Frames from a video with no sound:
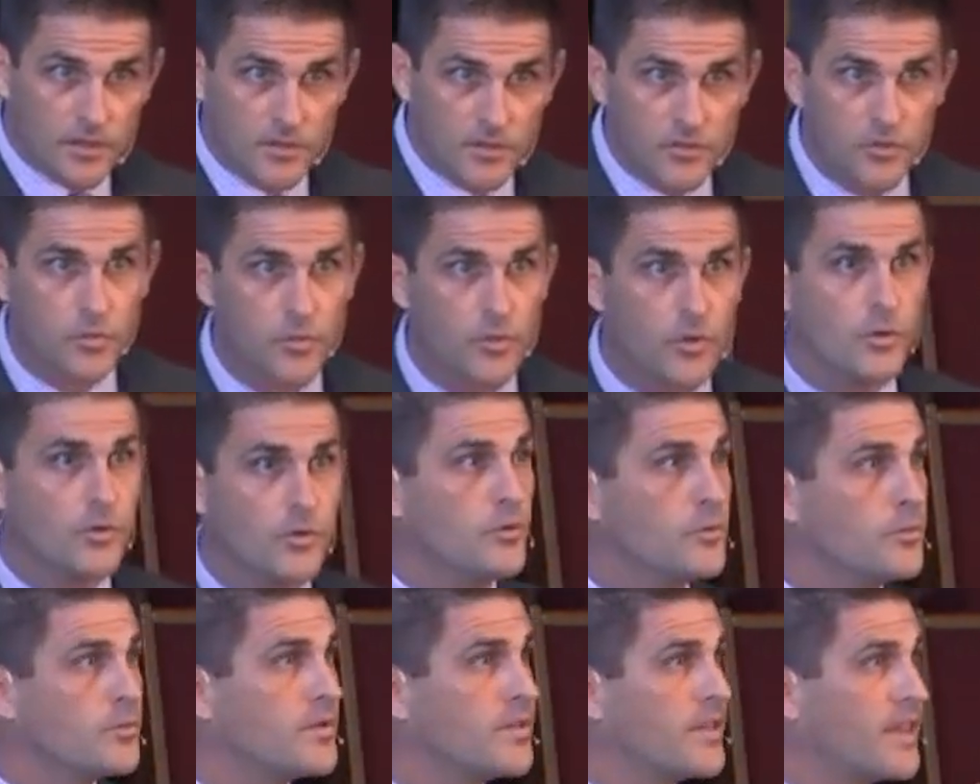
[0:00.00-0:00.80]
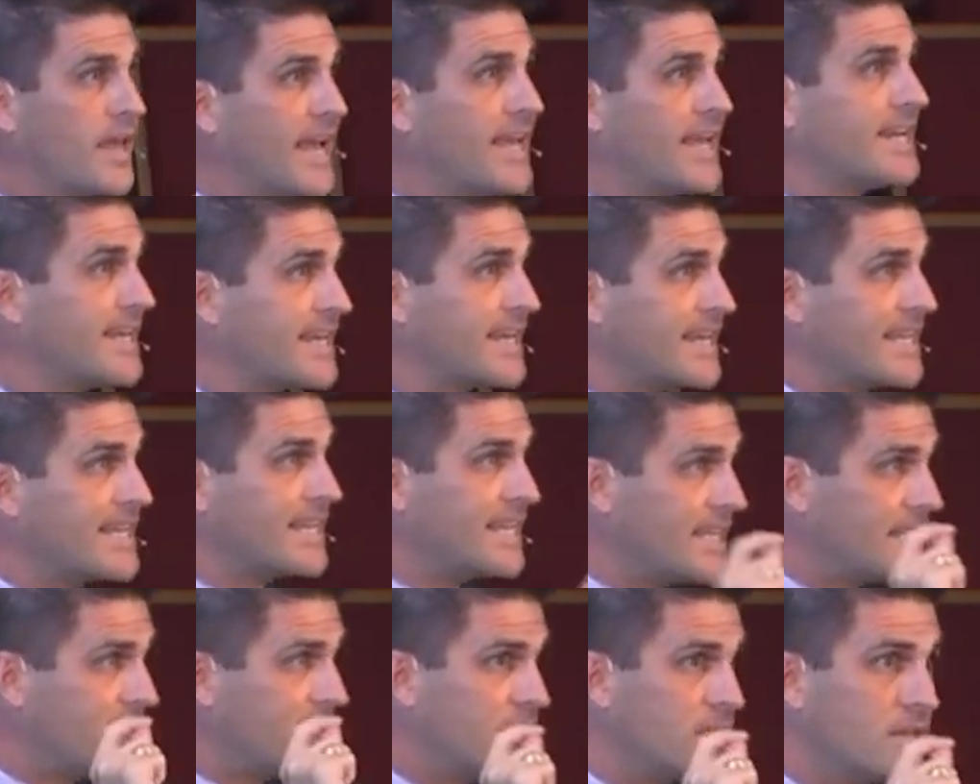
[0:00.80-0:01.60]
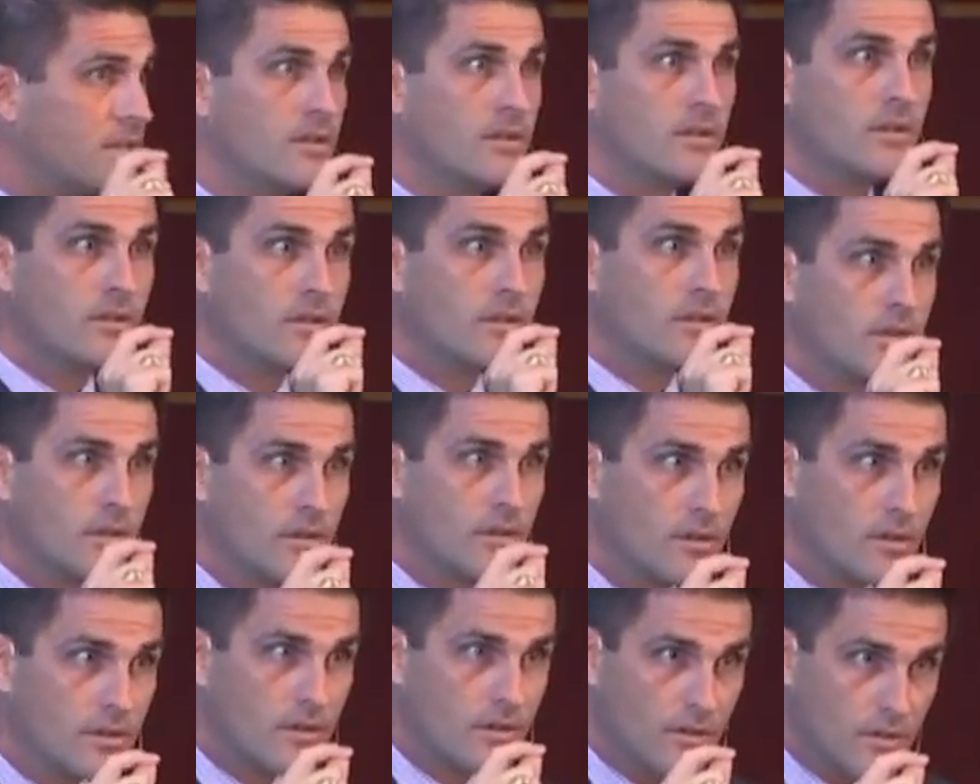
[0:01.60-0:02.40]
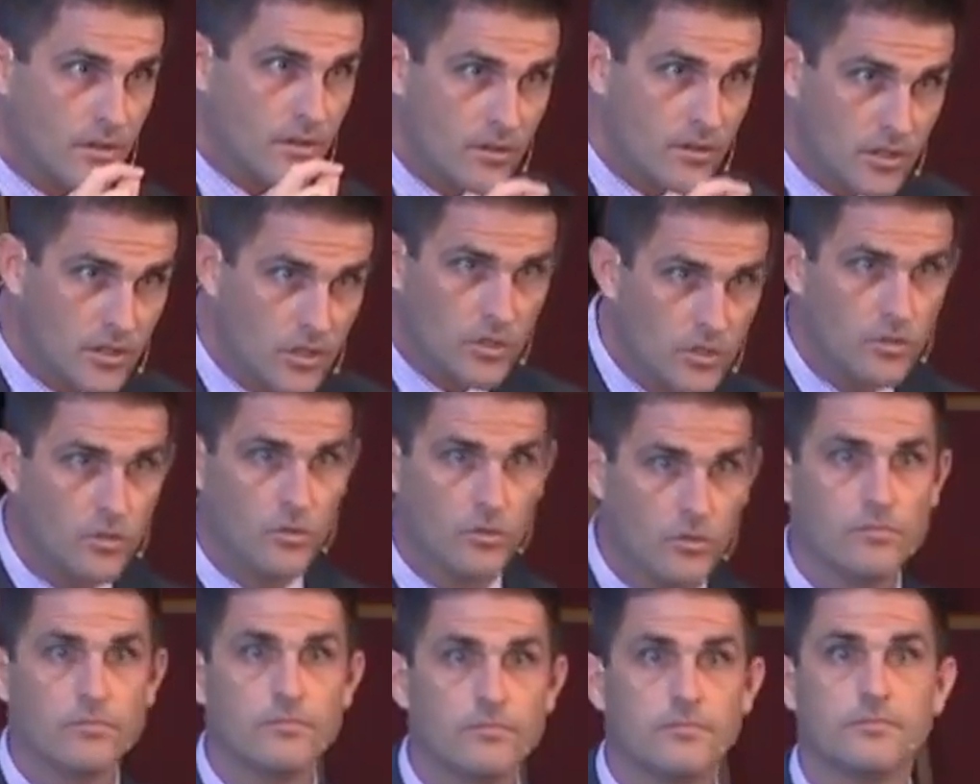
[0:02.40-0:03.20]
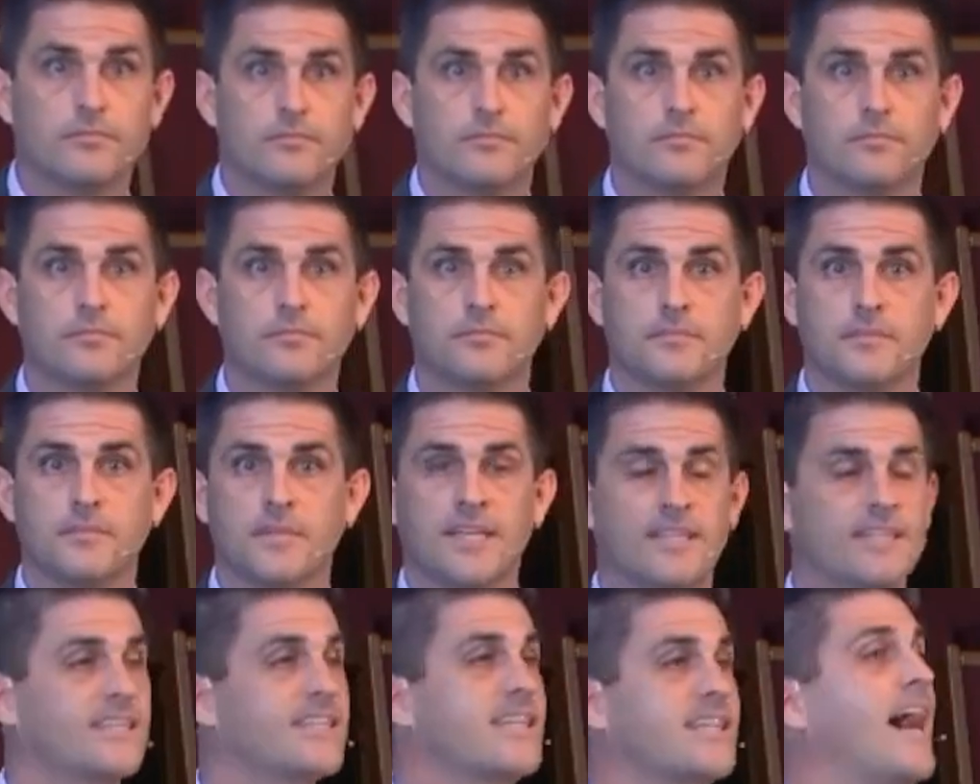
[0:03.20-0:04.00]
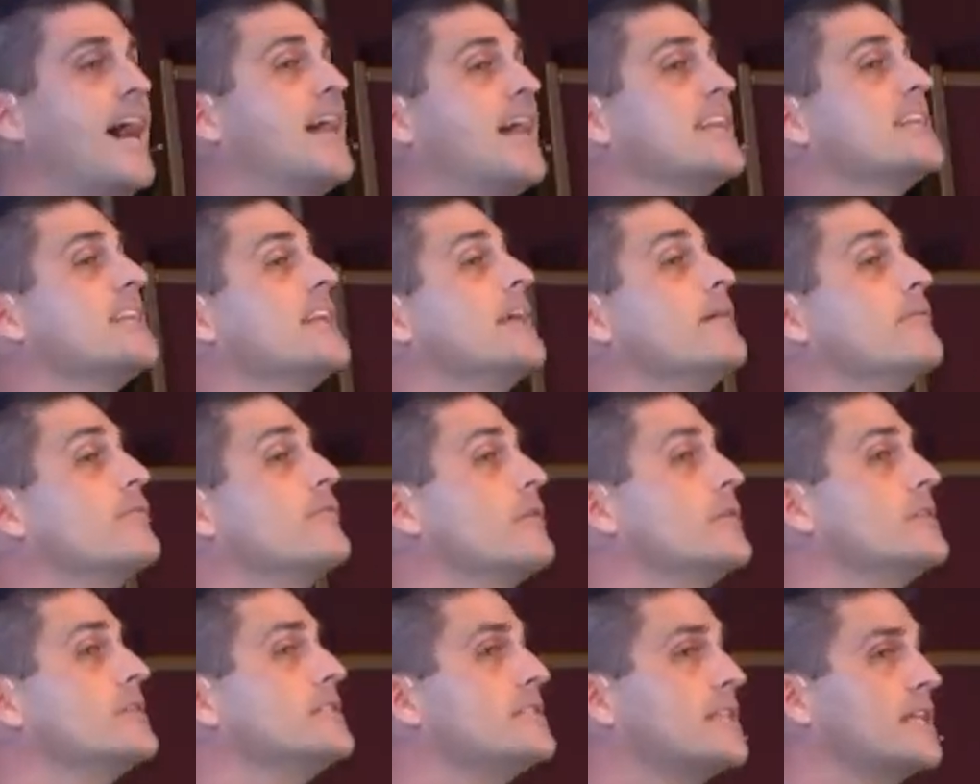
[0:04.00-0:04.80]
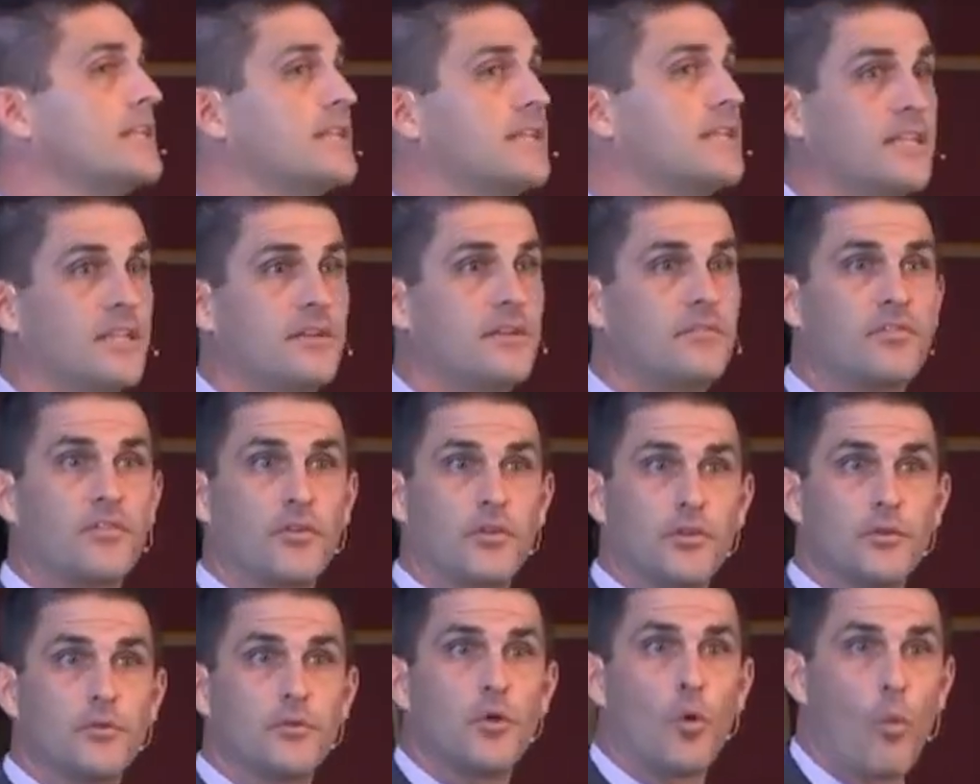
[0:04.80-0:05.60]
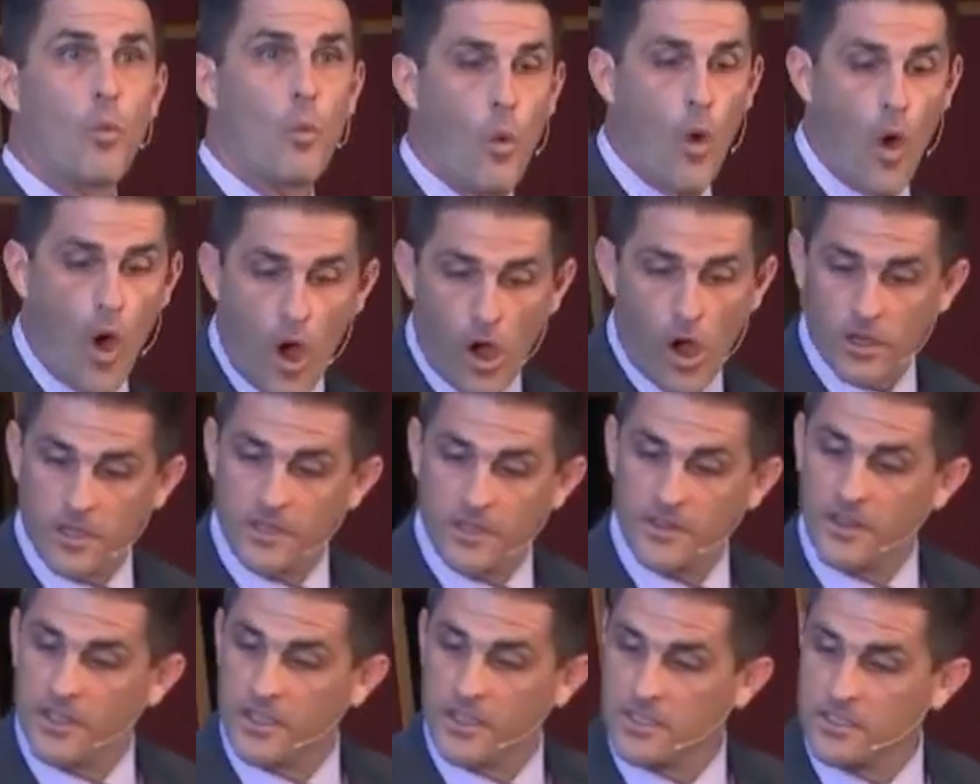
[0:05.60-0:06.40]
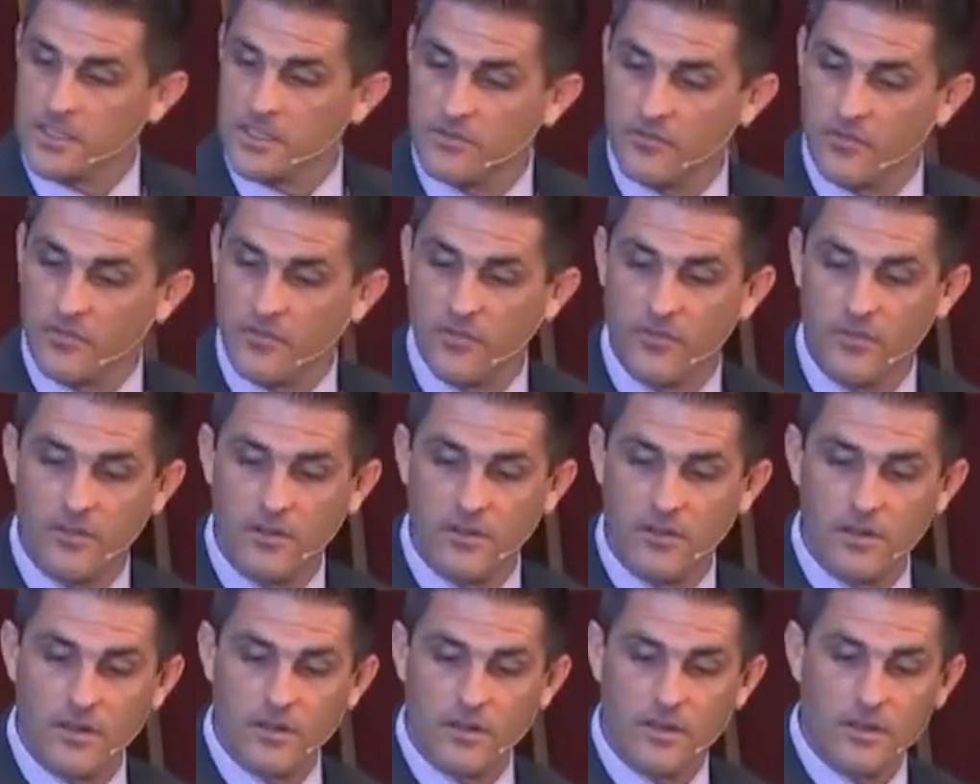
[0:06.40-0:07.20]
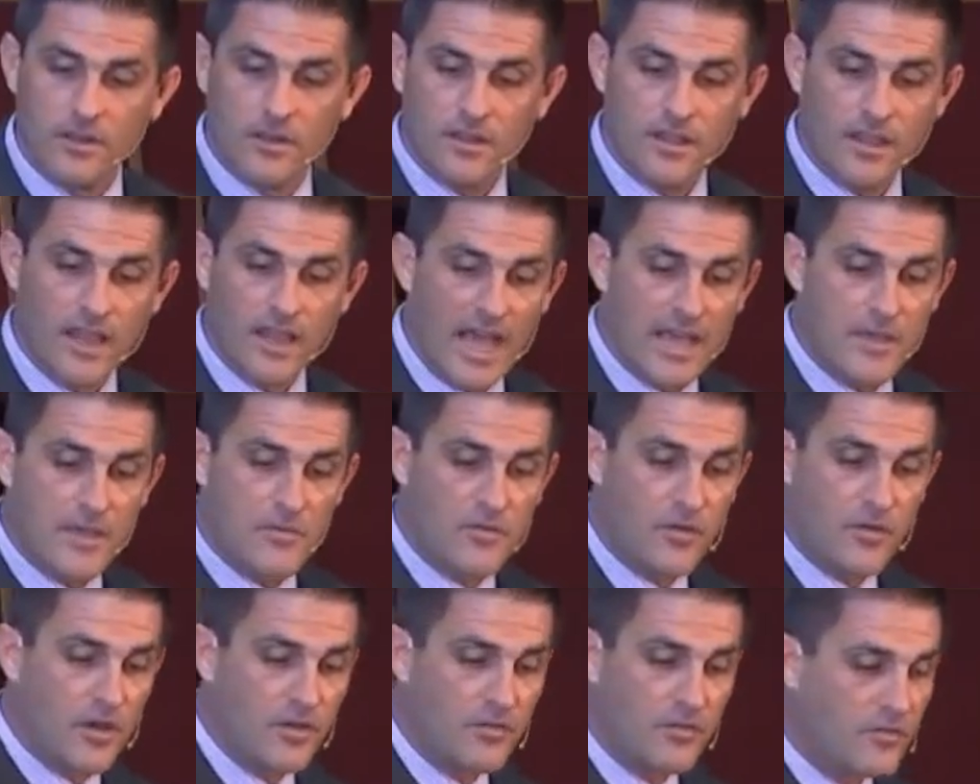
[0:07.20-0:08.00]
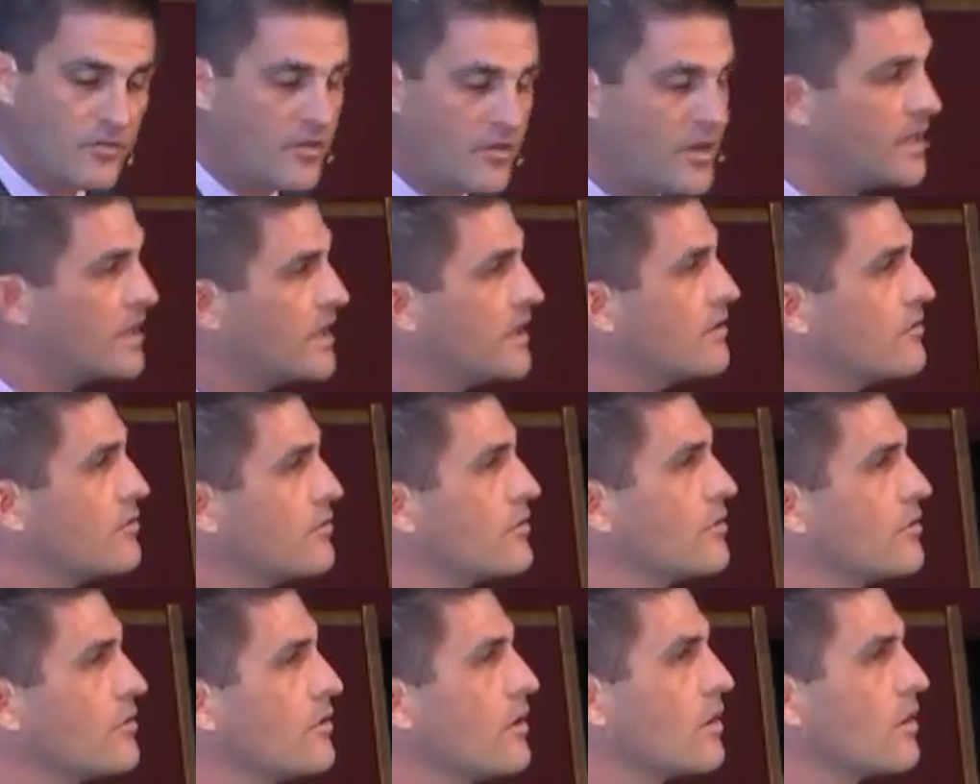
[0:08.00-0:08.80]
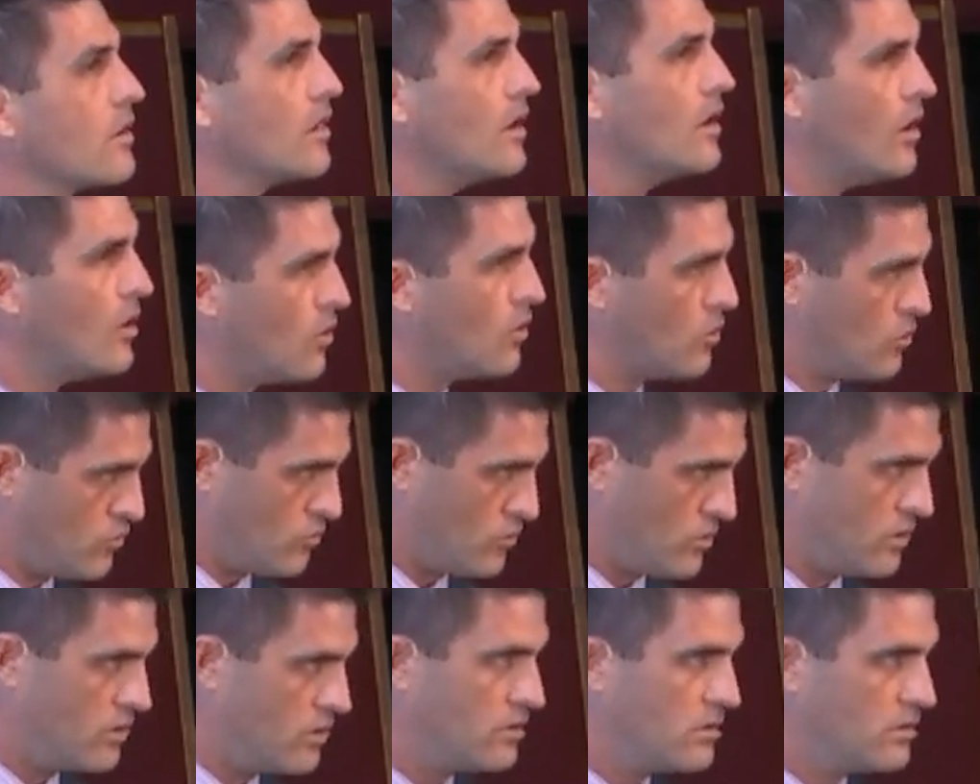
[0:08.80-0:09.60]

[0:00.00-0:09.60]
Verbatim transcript: this room that need you. That God never intended for you to walk this life of faith alone.